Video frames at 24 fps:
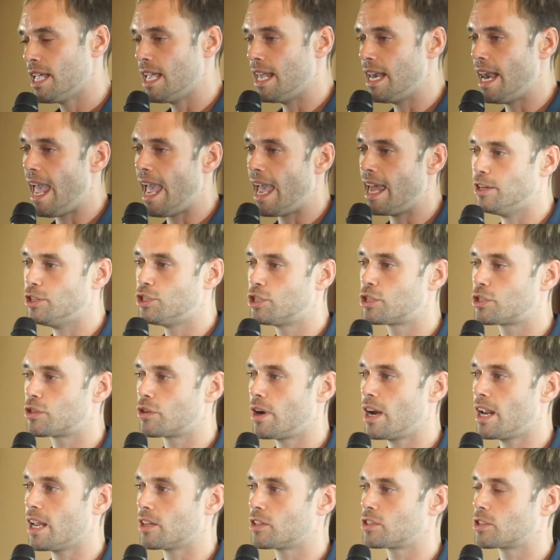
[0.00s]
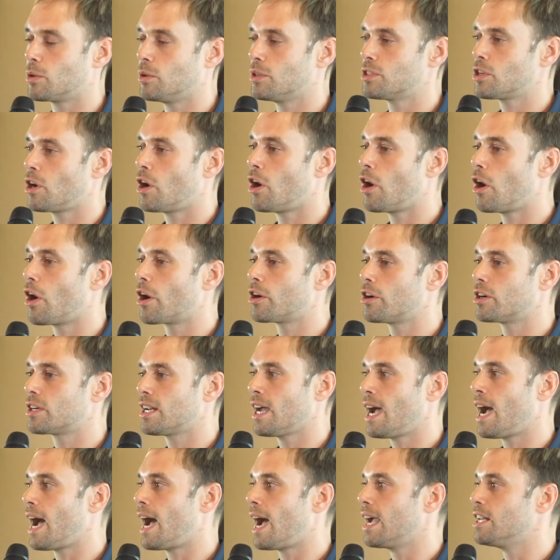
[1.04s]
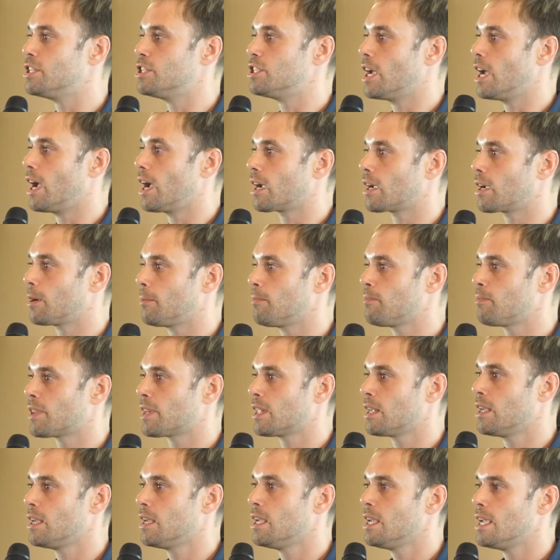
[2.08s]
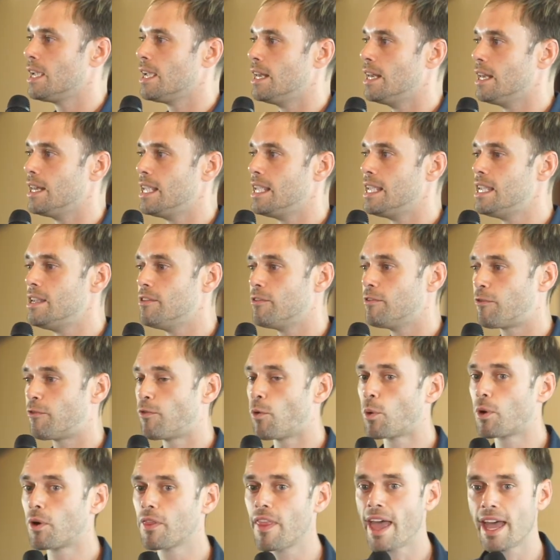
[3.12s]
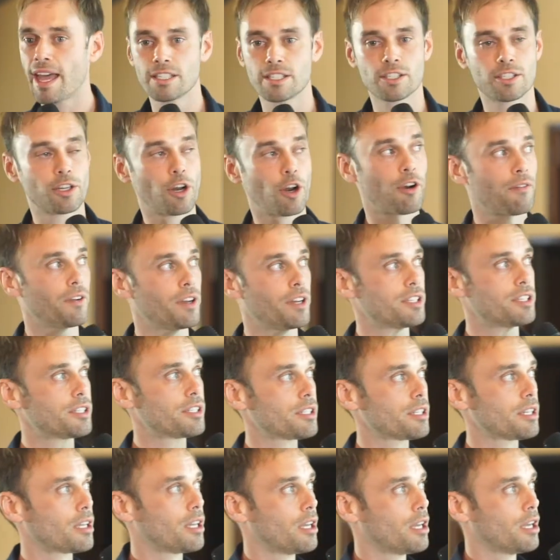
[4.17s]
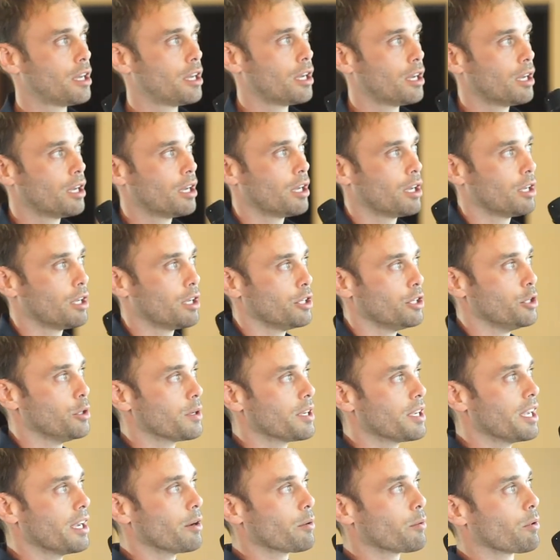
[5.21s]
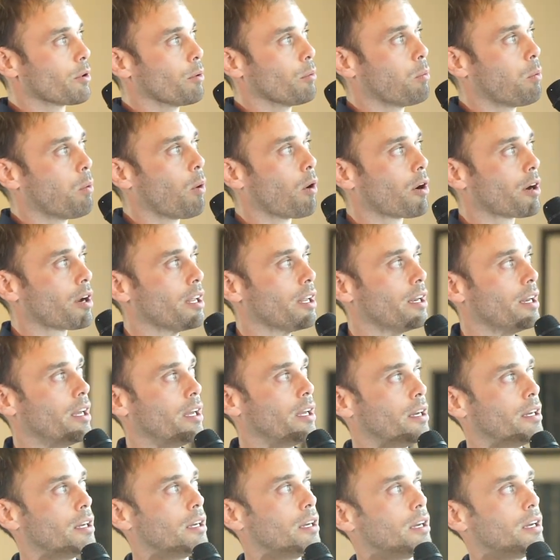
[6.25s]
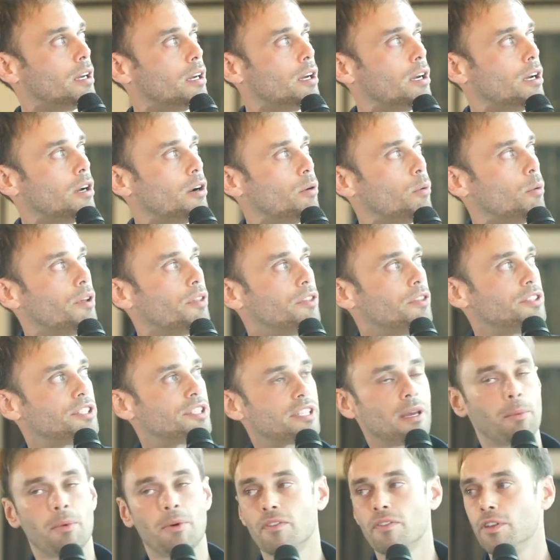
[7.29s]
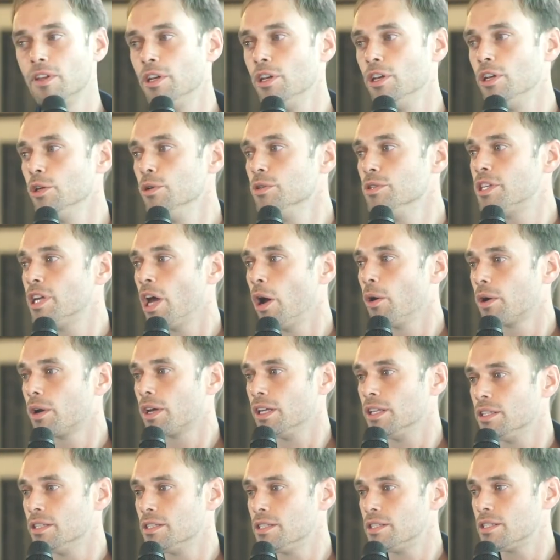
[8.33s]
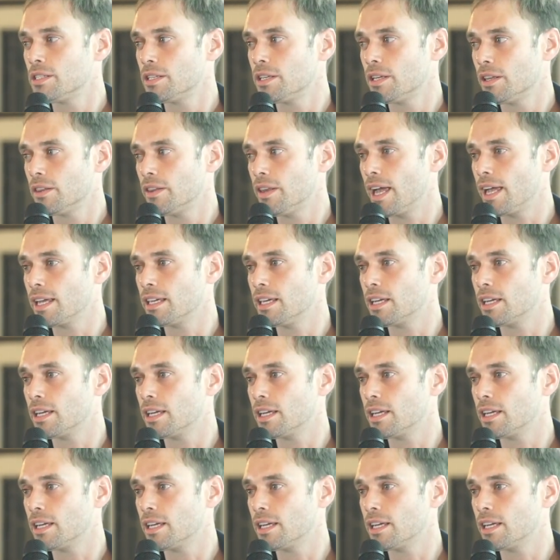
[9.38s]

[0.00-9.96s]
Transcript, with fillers: and add strength so it's harder to hijack. And it, for that service, you get rewarded with some of the new tokens that